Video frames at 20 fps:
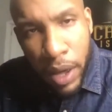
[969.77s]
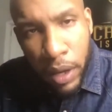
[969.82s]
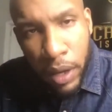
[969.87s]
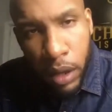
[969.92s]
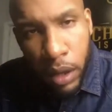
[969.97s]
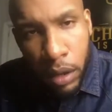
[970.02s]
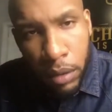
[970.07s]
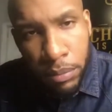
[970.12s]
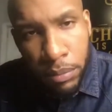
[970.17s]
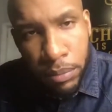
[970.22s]

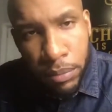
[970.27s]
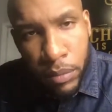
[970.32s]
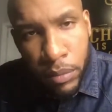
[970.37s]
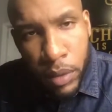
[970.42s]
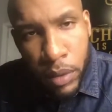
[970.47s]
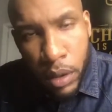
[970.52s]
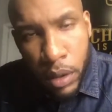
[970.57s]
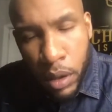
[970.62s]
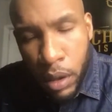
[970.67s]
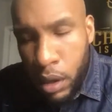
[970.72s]
Club.
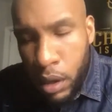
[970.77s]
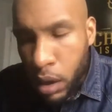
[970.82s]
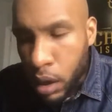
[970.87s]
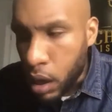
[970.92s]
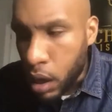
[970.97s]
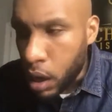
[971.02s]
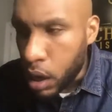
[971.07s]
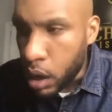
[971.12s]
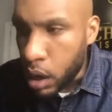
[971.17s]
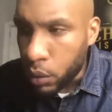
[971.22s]

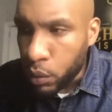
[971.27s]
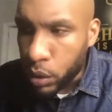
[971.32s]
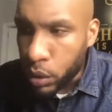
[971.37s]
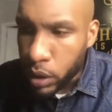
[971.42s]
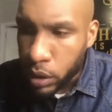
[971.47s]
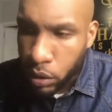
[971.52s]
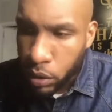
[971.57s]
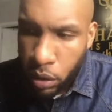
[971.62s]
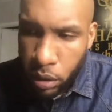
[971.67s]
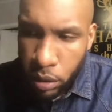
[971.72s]
Uh, I uh,
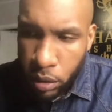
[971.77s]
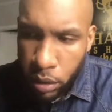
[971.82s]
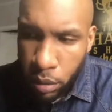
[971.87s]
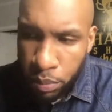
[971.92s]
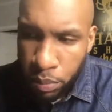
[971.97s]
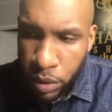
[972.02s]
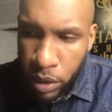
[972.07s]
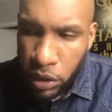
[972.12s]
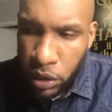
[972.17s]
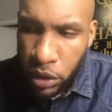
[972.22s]
wanted to a
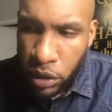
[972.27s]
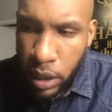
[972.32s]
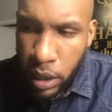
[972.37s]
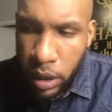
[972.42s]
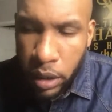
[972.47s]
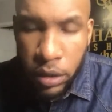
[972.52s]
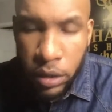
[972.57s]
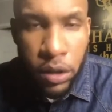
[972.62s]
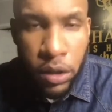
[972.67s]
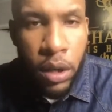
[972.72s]
big shout
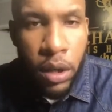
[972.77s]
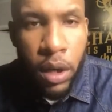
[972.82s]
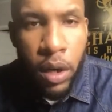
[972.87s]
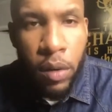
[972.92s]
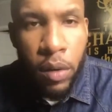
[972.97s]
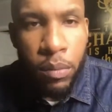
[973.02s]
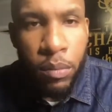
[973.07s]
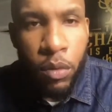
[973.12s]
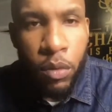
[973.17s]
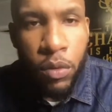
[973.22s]
out to
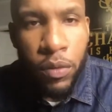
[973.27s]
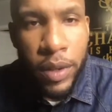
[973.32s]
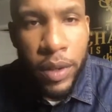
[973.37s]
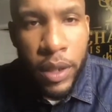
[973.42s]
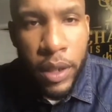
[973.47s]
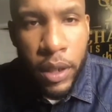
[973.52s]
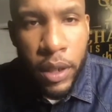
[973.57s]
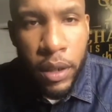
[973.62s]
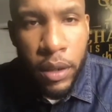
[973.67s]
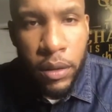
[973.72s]
uh, Moving
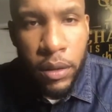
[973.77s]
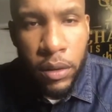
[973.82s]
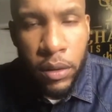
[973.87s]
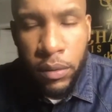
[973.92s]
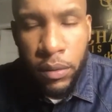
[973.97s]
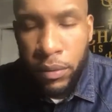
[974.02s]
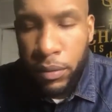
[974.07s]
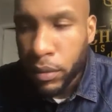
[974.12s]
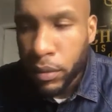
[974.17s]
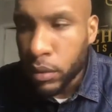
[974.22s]
Keys.
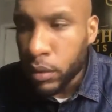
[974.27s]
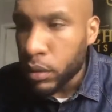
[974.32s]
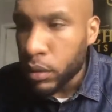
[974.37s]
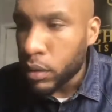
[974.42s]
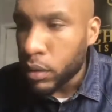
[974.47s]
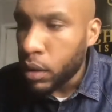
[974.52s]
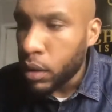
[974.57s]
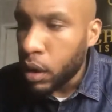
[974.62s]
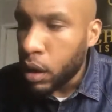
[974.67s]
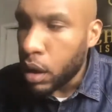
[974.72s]

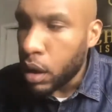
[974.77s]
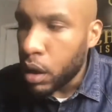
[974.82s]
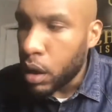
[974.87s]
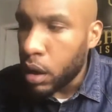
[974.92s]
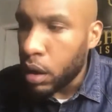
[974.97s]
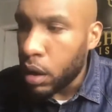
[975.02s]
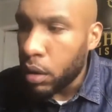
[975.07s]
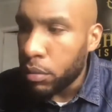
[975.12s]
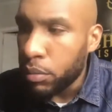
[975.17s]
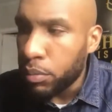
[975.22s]

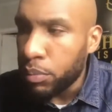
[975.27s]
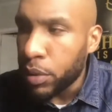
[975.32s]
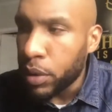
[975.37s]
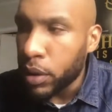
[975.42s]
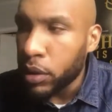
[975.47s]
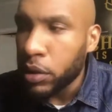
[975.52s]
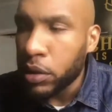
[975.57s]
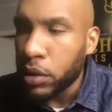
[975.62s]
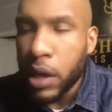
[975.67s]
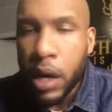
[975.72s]
Uh,
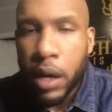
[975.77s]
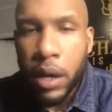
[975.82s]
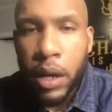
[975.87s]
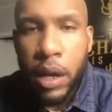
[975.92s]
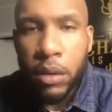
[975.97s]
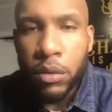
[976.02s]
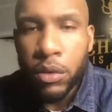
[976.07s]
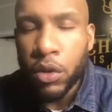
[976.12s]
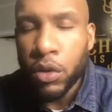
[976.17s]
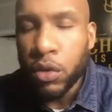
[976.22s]
big shout
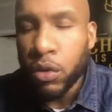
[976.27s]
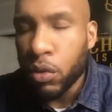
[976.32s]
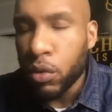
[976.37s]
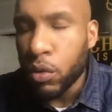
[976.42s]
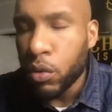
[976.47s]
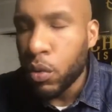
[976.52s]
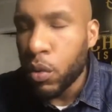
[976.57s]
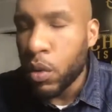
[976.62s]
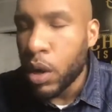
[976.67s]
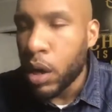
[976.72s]
out
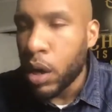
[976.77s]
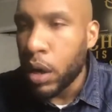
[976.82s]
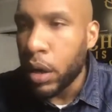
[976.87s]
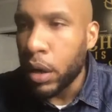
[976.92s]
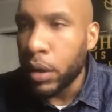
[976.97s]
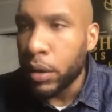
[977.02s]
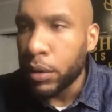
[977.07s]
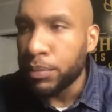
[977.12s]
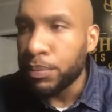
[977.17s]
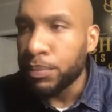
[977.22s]
to
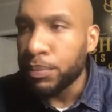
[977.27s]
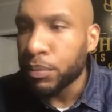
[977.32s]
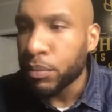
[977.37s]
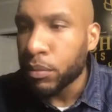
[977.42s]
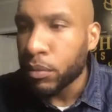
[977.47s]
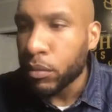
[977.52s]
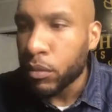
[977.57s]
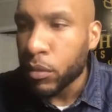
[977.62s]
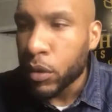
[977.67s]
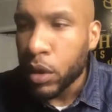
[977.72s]
um,
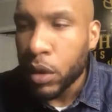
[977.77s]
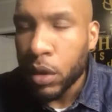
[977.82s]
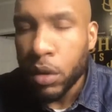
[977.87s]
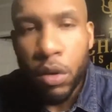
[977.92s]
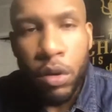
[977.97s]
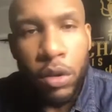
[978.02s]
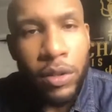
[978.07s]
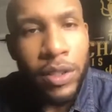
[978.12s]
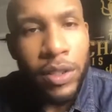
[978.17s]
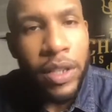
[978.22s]

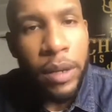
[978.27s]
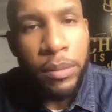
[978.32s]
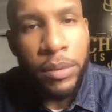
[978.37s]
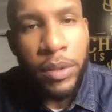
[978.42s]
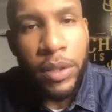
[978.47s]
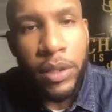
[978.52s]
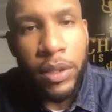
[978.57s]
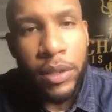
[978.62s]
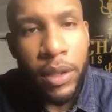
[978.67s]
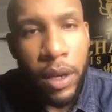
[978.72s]
Longchamp
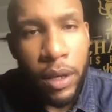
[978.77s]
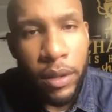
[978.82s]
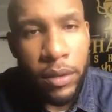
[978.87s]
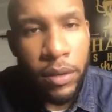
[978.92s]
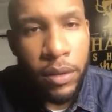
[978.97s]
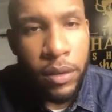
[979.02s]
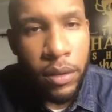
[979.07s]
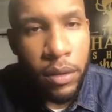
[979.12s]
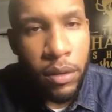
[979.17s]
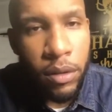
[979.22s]

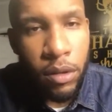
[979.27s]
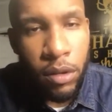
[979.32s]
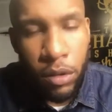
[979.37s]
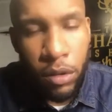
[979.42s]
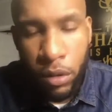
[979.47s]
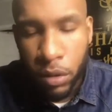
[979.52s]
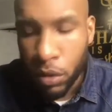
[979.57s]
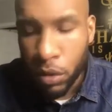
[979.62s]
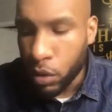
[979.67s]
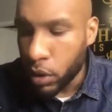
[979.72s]
Success.
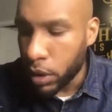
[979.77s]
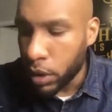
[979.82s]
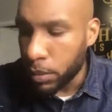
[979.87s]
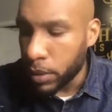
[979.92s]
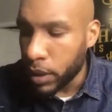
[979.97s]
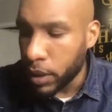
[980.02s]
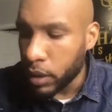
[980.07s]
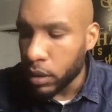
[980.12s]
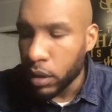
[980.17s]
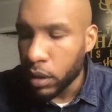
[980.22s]
You know what I
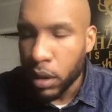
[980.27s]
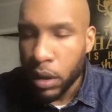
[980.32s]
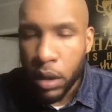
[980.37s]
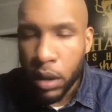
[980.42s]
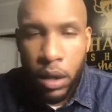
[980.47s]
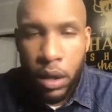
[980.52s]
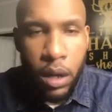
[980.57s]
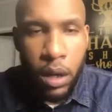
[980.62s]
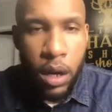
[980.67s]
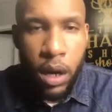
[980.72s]
mean?
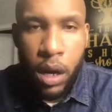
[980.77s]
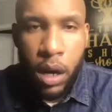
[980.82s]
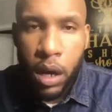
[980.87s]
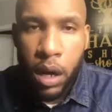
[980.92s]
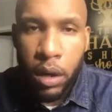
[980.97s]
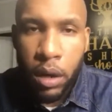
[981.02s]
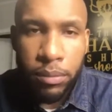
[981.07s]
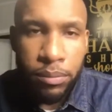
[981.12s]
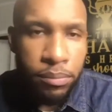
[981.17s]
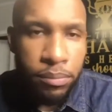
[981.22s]

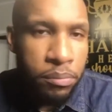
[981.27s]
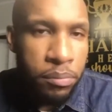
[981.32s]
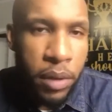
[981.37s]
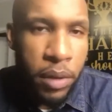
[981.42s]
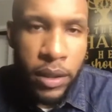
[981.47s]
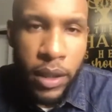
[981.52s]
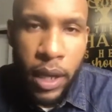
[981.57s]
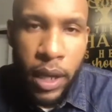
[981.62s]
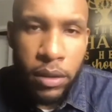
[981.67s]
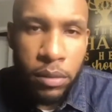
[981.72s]
Um,
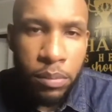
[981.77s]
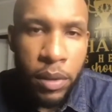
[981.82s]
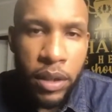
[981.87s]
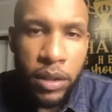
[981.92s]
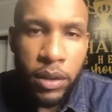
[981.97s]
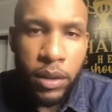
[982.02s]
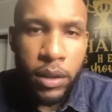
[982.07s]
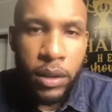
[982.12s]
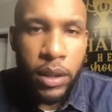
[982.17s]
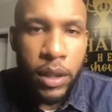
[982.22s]
that's
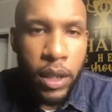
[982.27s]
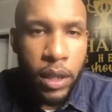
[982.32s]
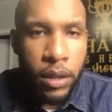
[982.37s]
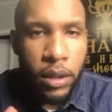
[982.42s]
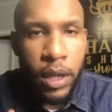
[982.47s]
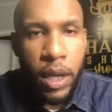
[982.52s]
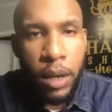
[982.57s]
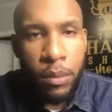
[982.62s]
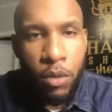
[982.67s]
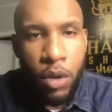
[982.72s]
basically it.
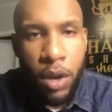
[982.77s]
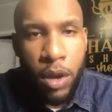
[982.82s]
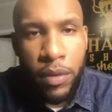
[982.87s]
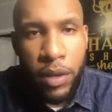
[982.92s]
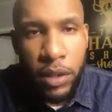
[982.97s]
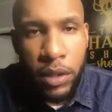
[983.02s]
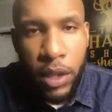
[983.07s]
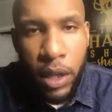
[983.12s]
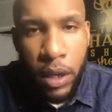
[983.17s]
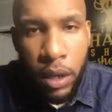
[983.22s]
Gabe, you have
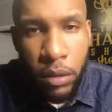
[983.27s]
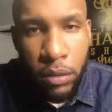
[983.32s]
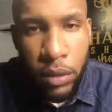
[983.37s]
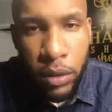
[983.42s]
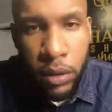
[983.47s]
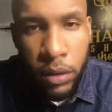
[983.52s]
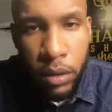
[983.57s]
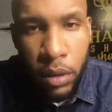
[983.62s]
any shout outs?